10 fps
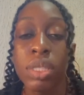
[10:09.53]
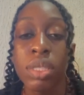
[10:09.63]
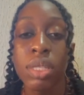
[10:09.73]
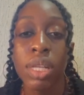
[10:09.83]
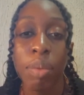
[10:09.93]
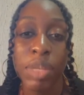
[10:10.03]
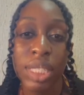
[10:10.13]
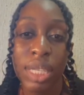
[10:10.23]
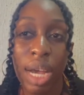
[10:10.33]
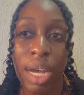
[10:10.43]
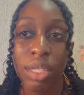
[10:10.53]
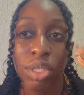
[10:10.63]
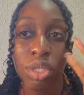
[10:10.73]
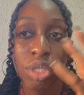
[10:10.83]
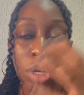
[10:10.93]
chlamydia
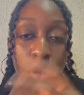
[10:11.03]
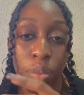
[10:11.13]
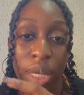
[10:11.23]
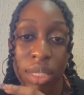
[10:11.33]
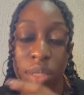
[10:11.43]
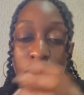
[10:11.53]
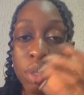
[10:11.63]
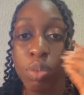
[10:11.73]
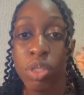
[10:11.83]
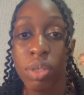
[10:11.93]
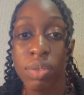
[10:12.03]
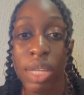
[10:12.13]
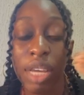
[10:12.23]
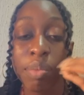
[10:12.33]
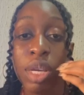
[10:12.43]
trachomatis, because most of the
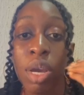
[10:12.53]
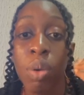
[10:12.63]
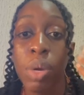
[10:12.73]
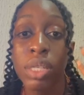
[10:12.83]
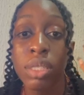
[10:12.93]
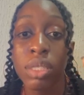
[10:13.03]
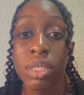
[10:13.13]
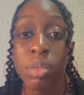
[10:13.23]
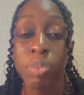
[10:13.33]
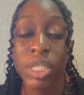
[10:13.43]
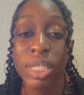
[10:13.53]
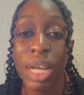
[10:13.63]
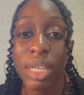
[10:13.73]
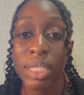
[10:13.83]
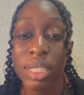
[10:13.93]
time when the person
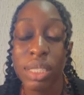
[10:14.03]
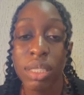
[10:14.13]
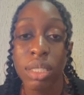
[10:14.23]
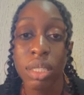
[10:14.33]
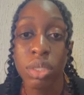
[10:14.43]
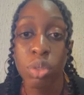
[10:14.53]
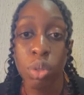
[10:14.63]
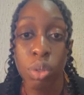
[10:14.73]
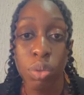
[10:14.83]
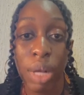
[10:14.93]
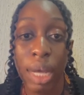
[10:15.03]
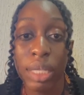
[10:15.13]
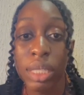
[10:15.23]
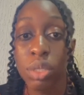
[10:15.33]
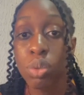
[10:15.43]
has gonorrhea,
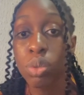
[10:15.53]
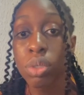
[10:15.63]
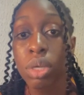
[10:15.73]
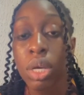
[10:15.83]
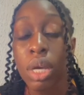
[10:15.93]
it could